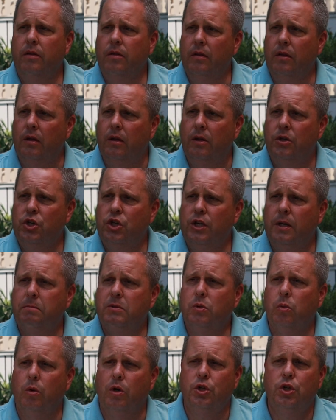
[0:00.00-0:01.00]
The
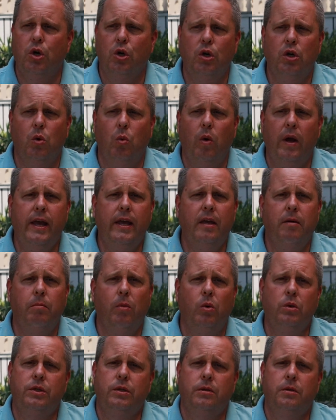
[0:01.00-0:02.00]
ships were turned away in
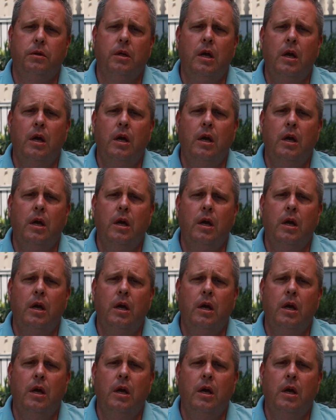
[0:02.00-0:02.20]
most